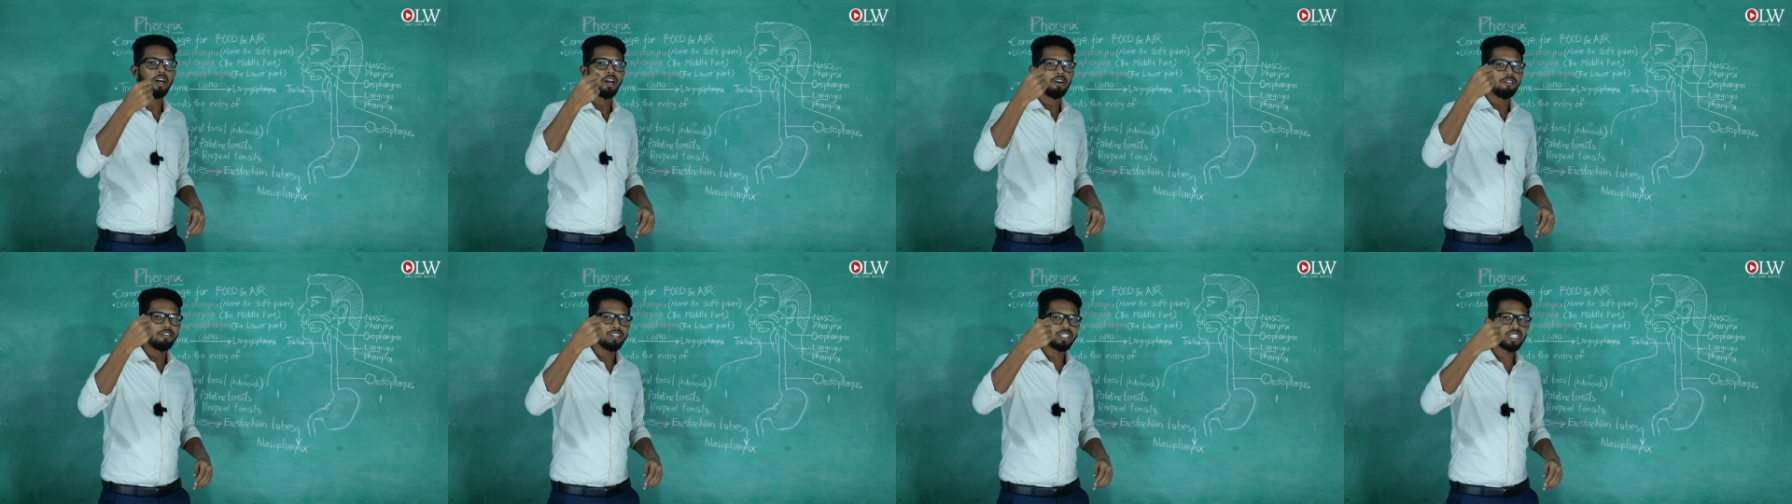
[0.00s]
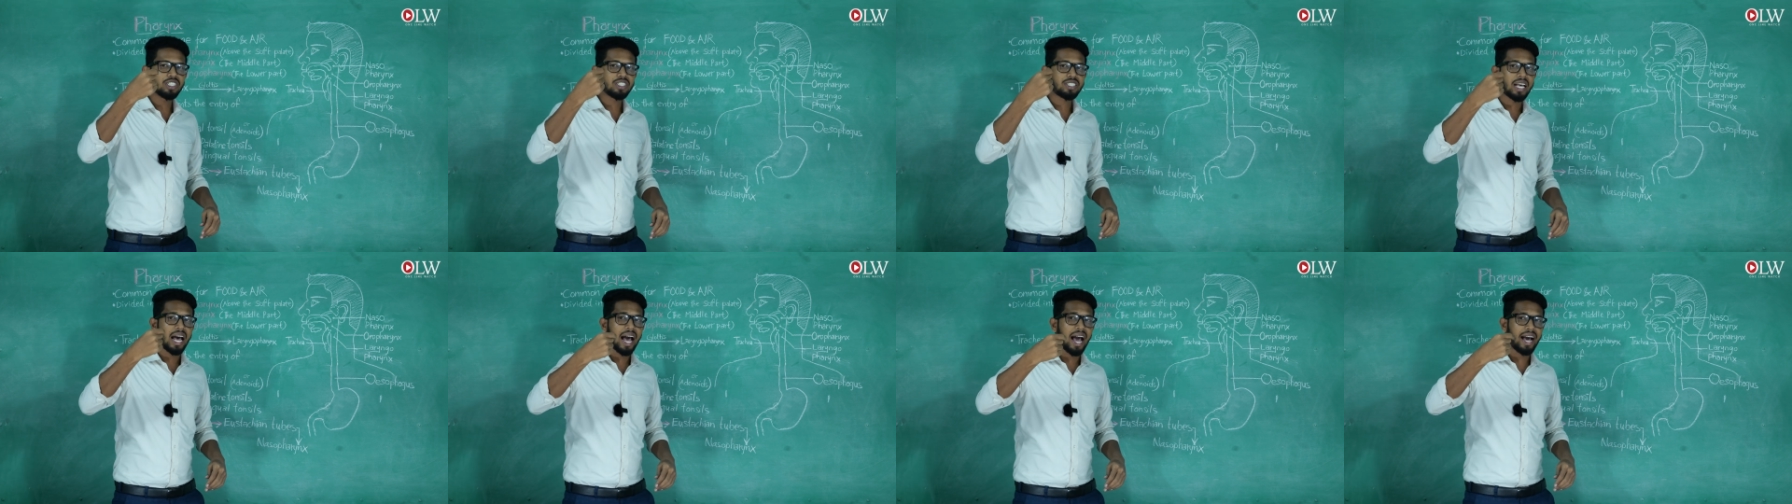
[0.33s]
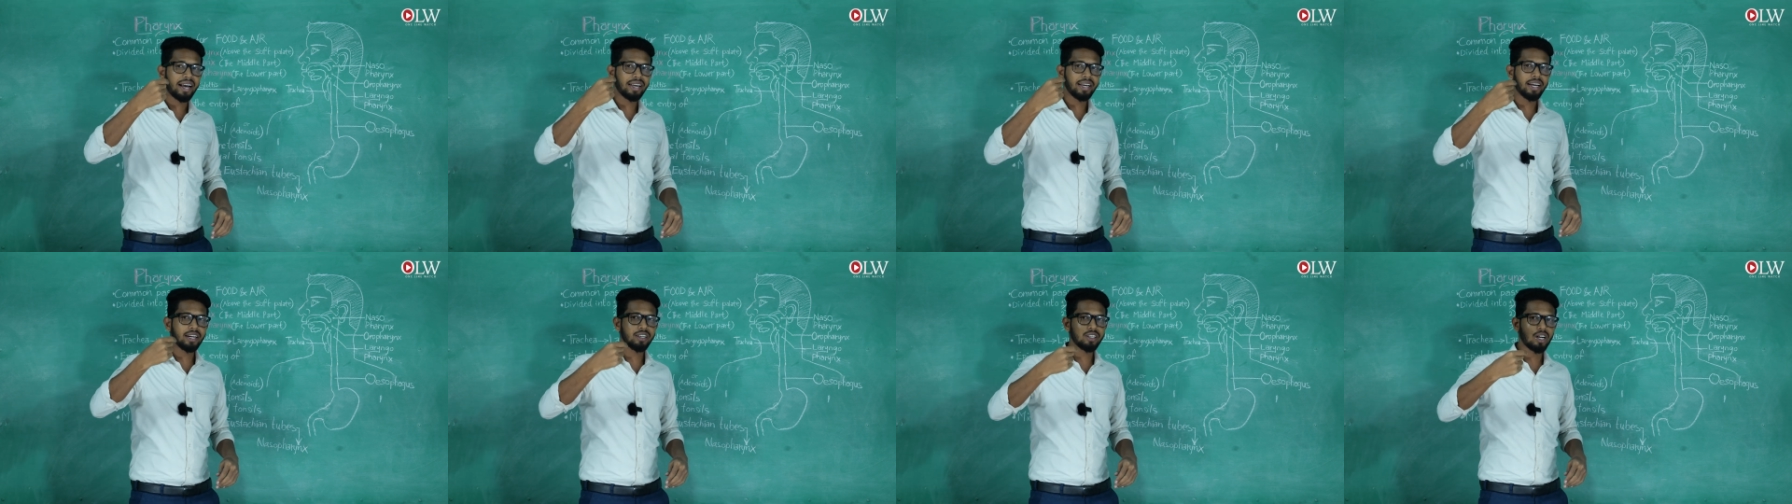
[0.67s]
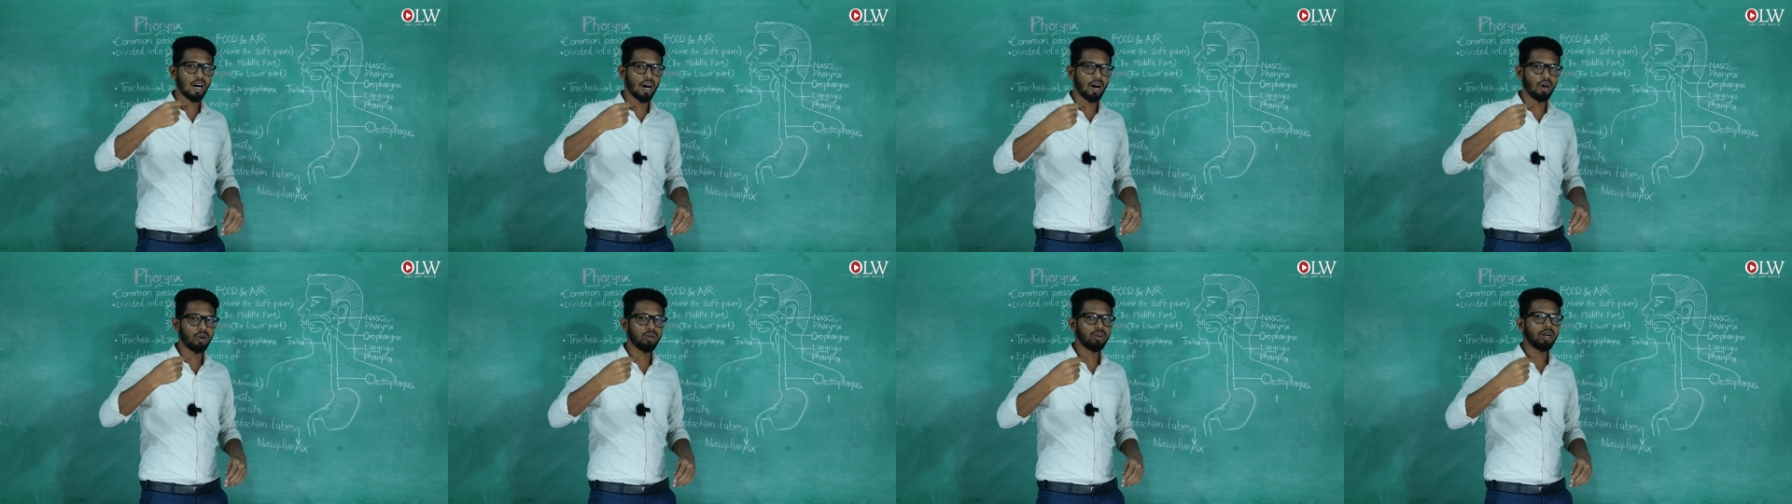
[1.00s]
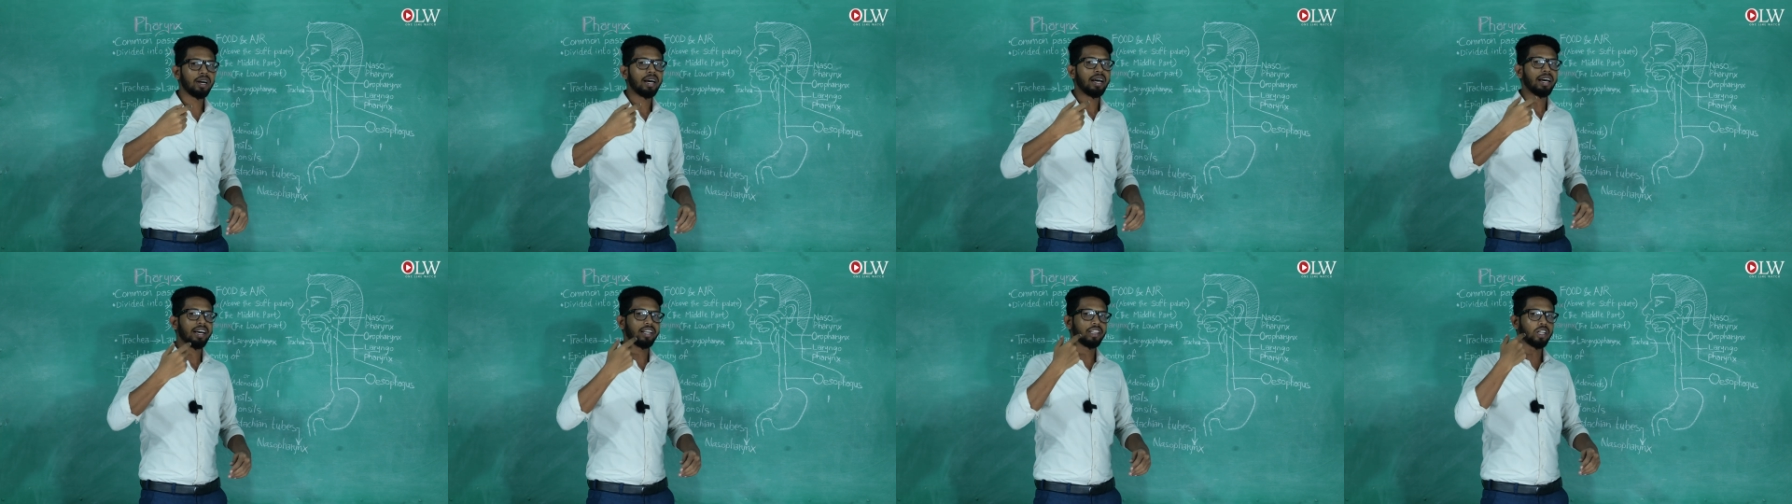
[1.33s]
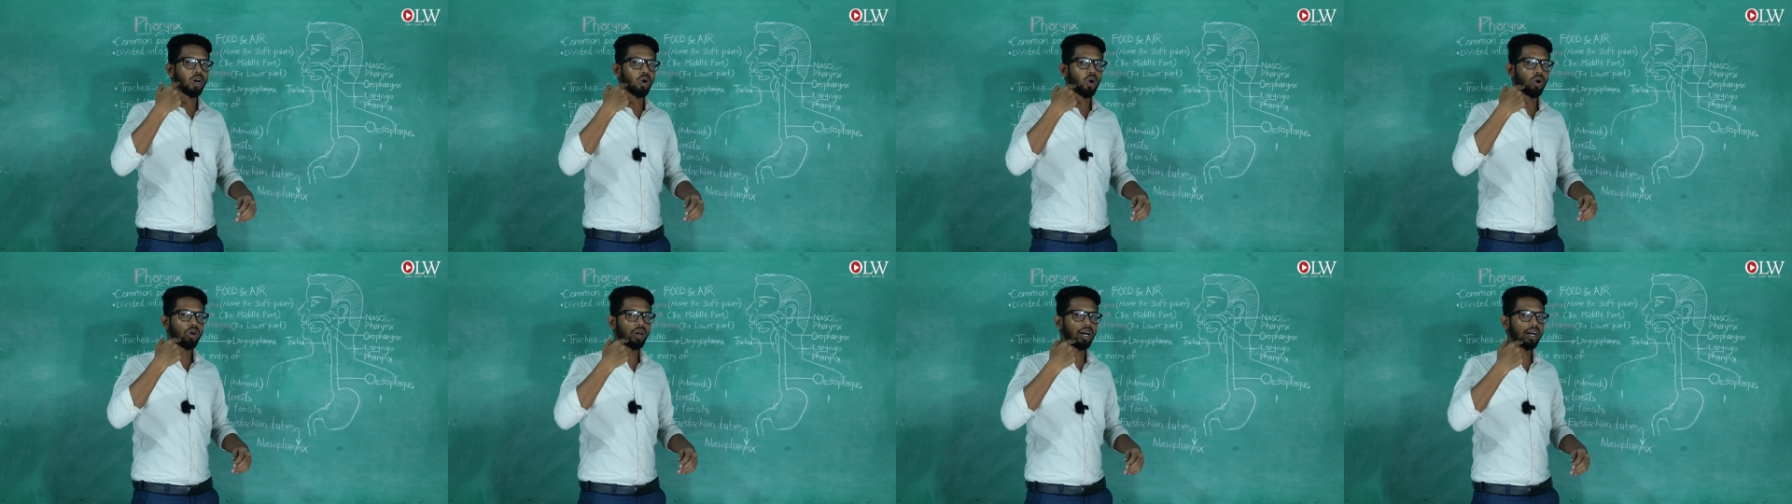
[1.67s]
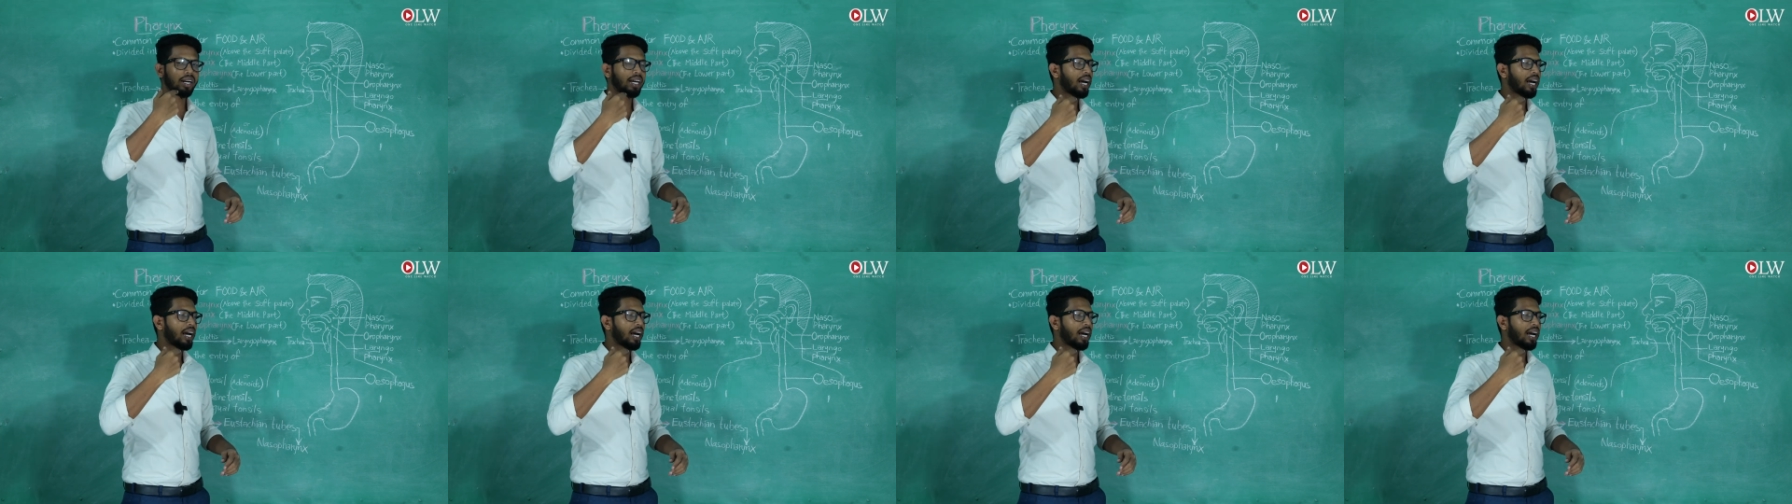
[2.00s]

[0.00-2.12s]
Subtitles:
which is hanging down in the oral